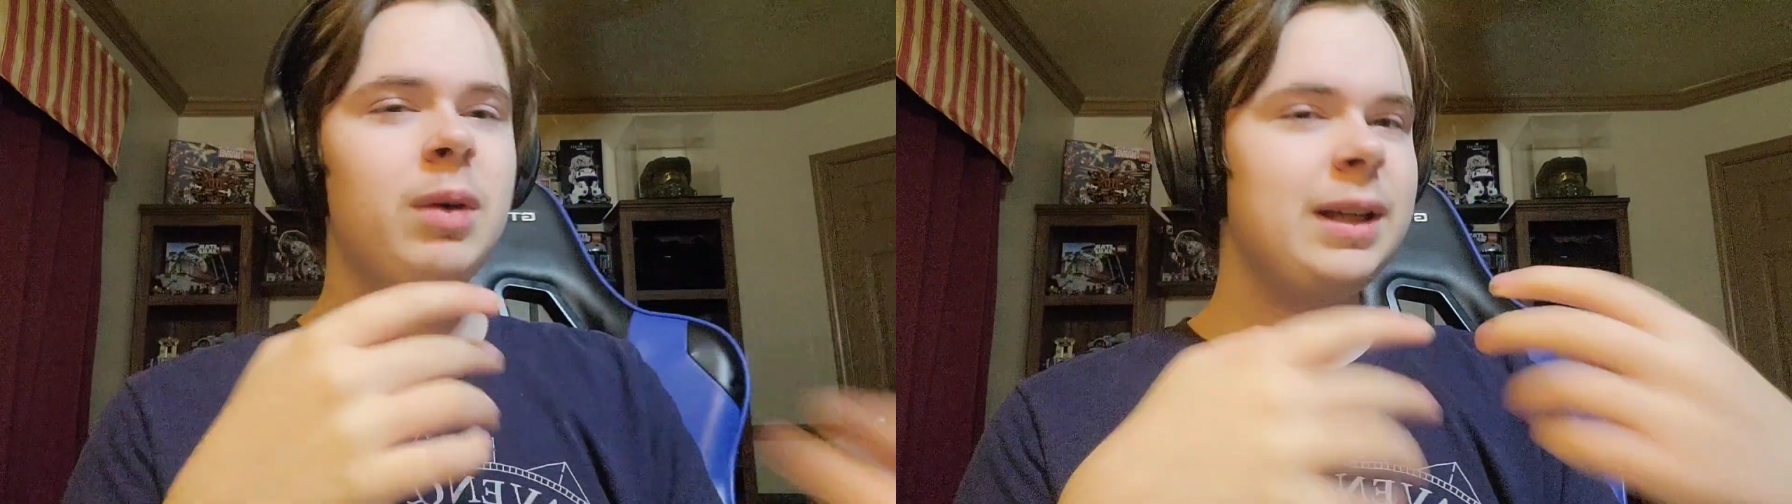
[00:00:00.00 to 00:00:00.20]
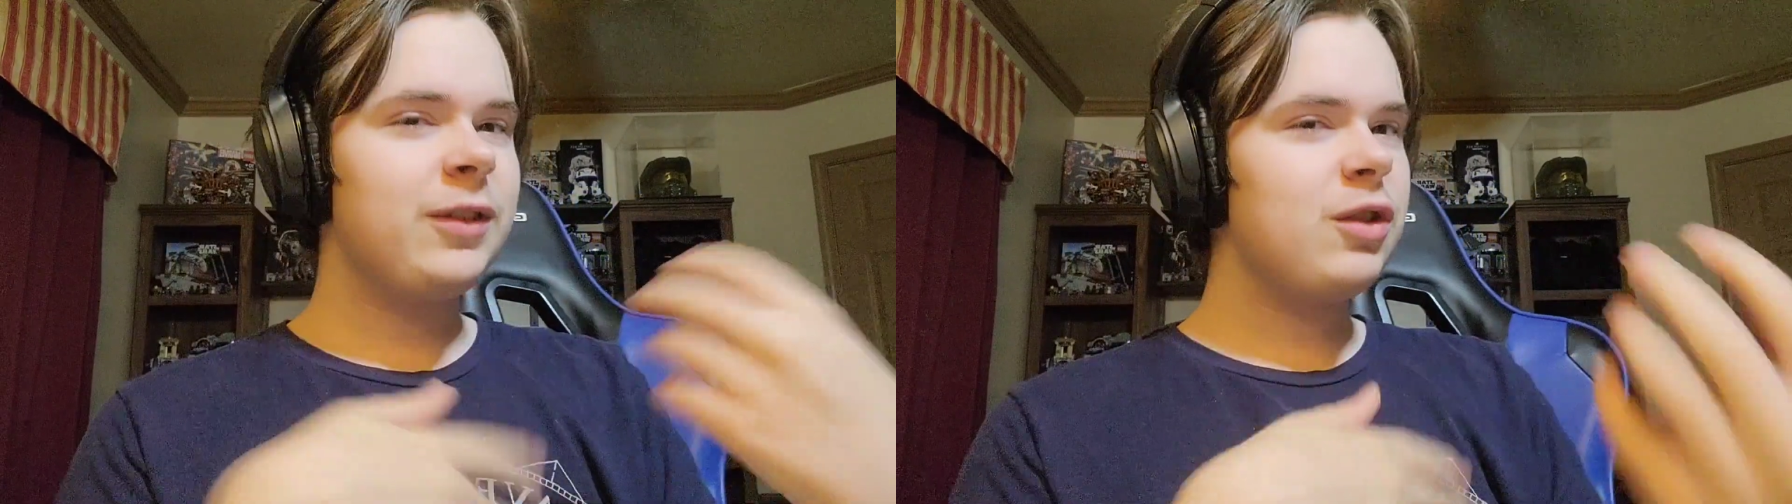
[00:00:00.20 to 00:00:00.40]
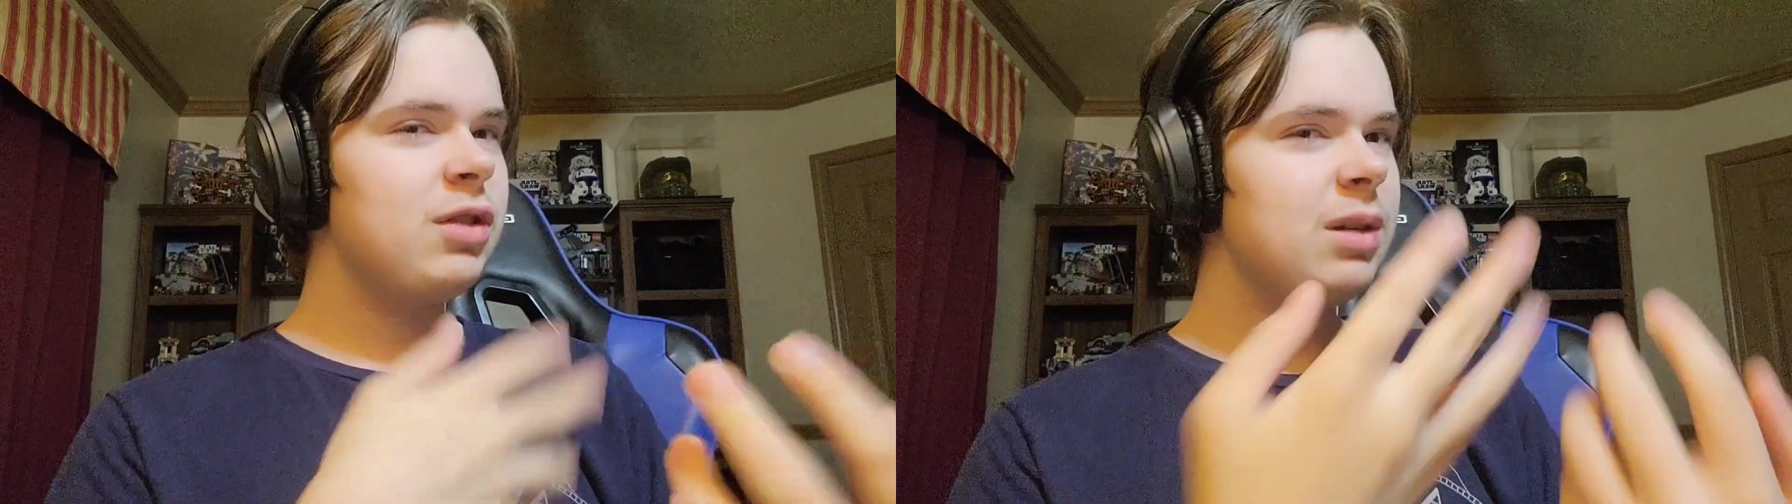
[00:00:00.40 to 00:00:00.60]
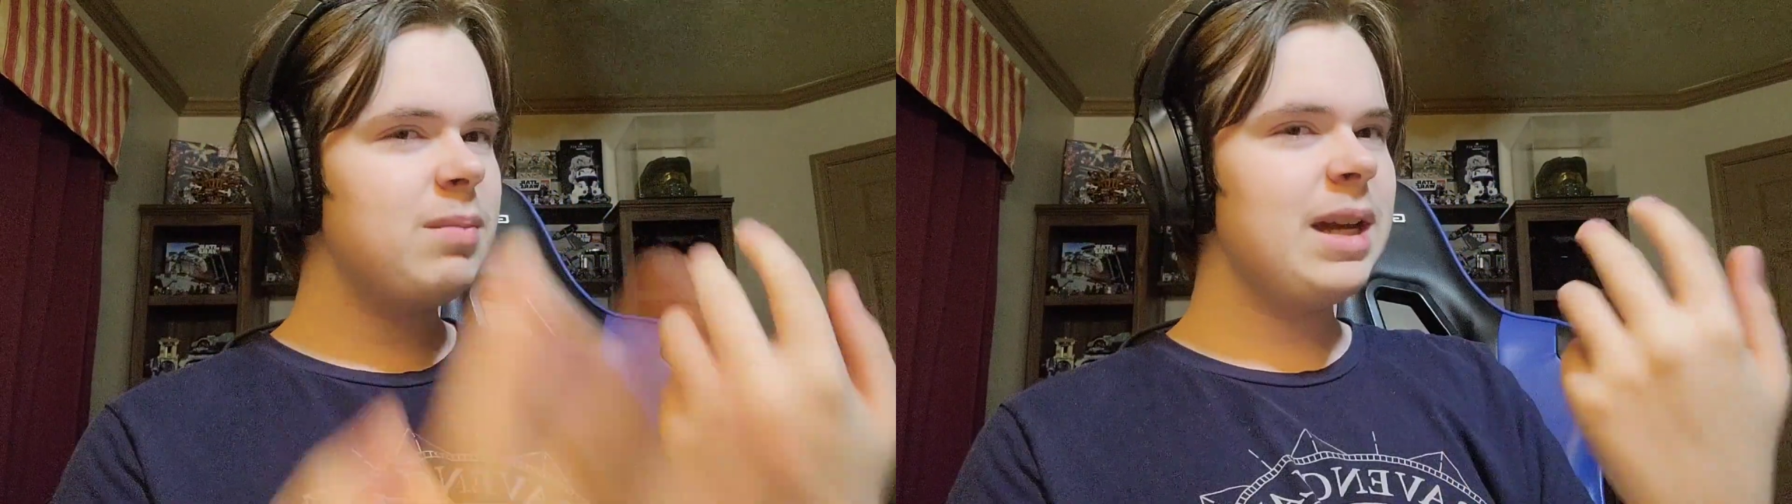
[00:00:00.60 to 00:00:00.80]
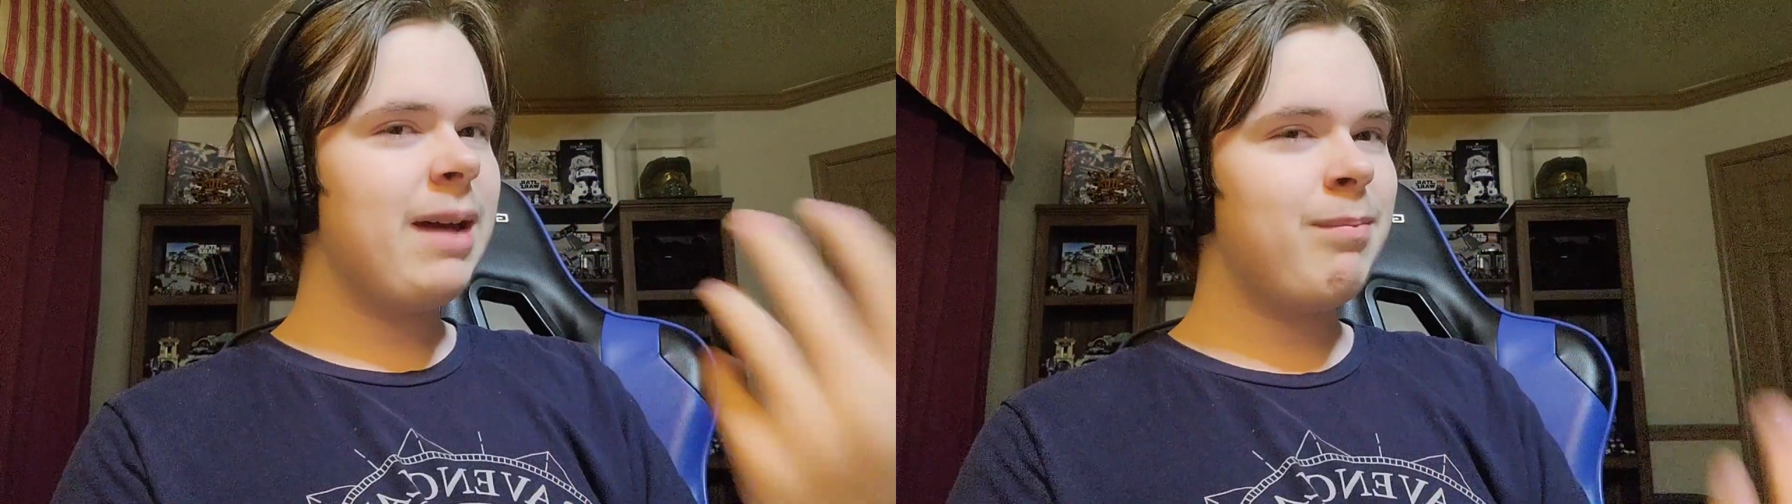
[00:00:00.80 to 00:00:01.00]
and if there's
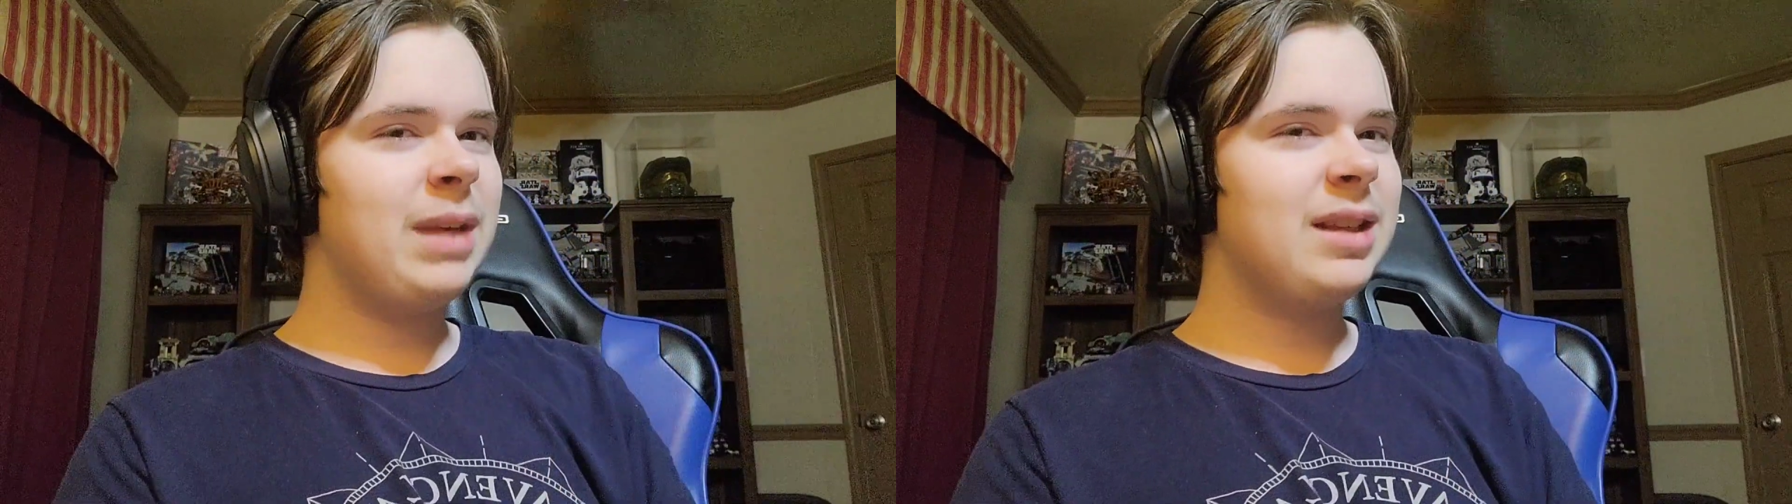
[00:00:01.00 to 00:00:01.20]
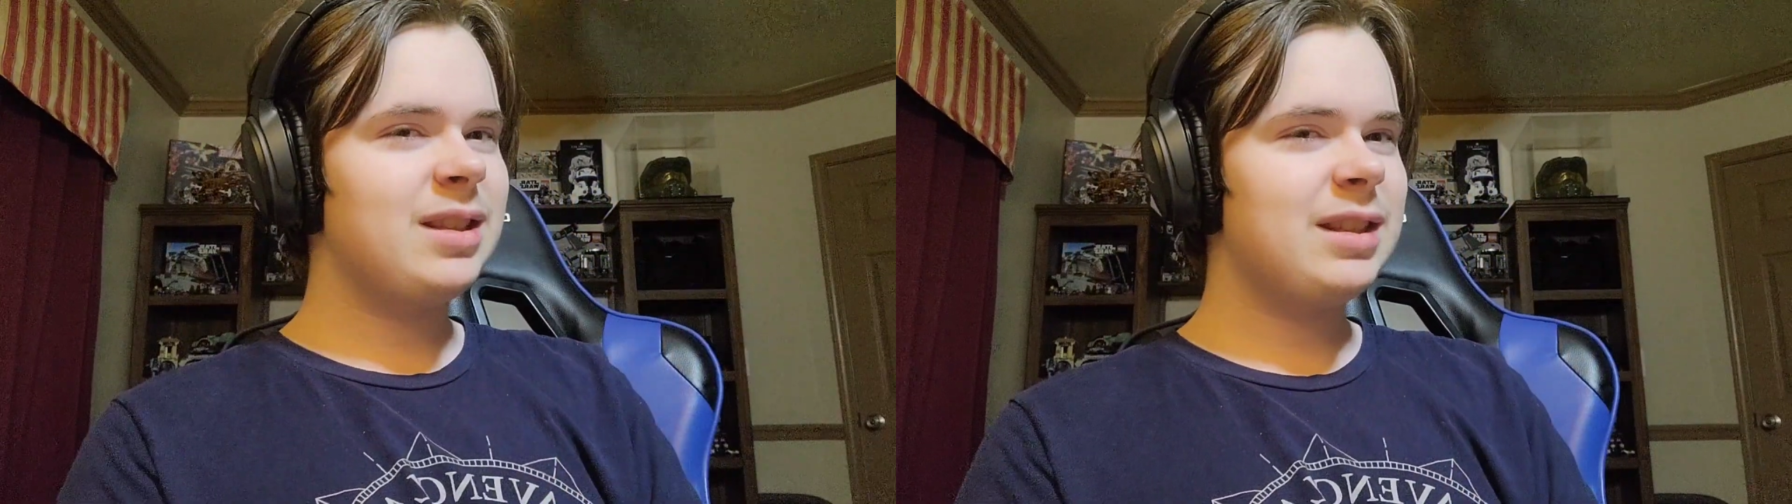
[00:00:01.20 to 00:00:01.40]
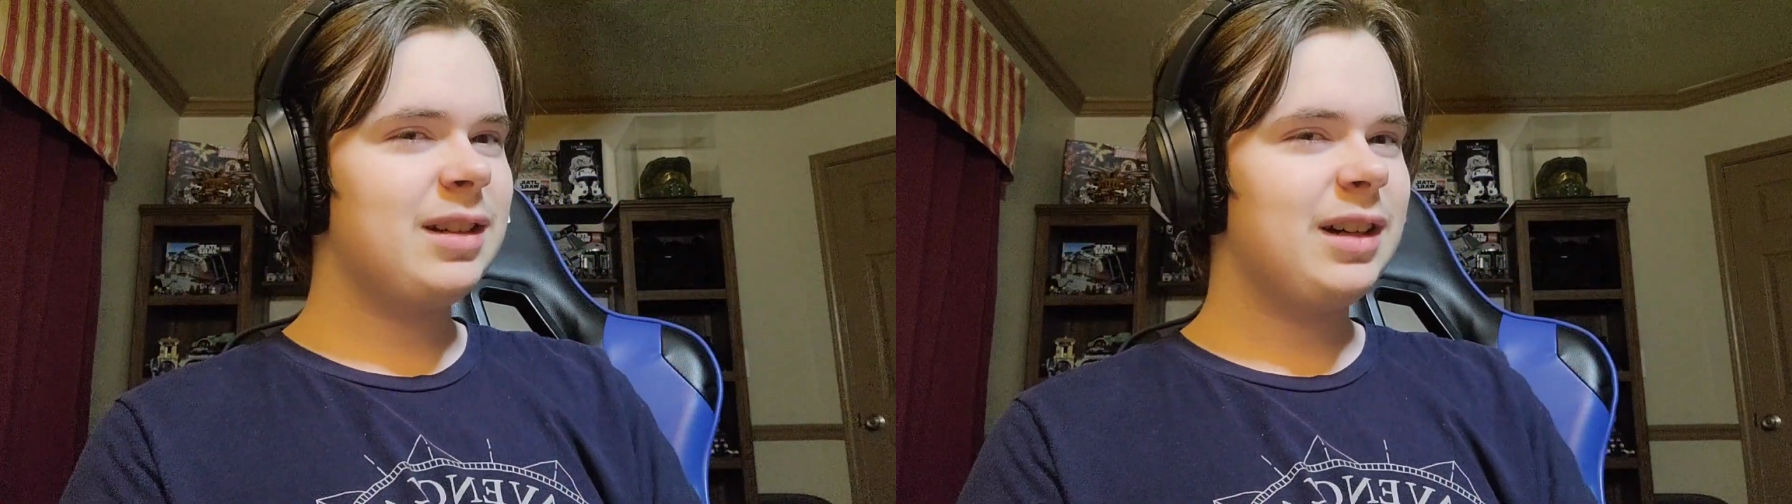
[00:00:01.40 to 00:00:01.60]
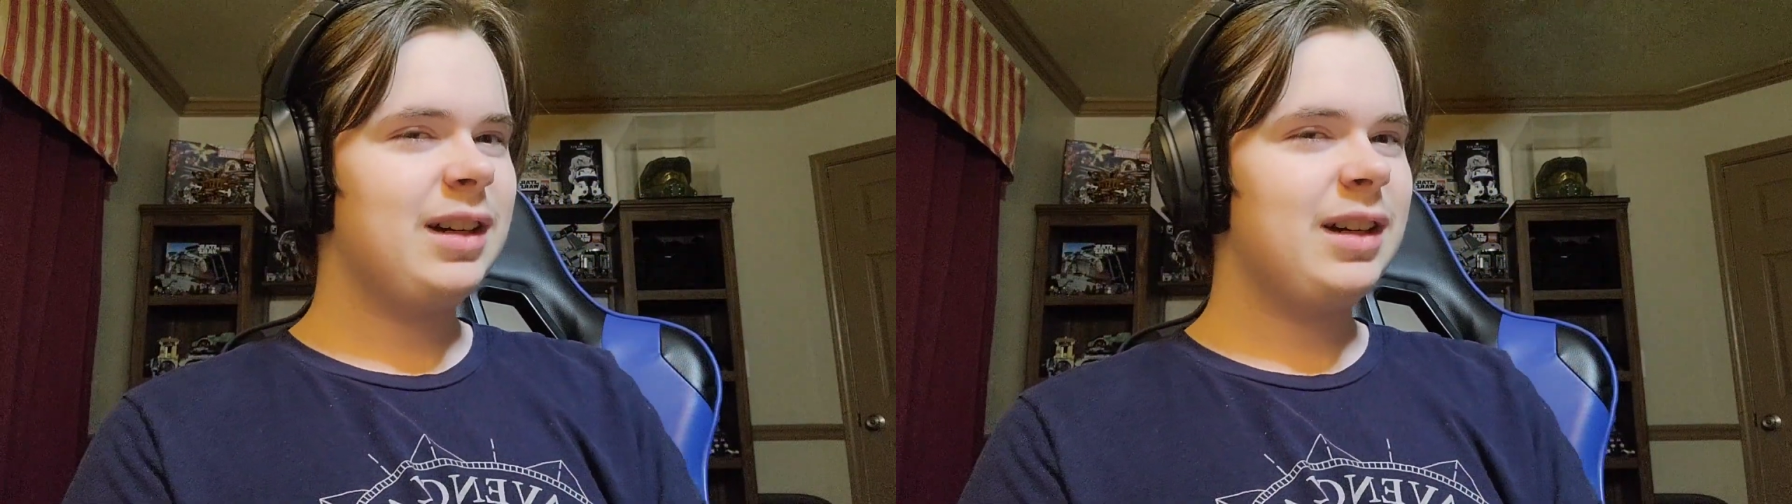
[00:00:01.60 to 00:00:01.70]
something I missed,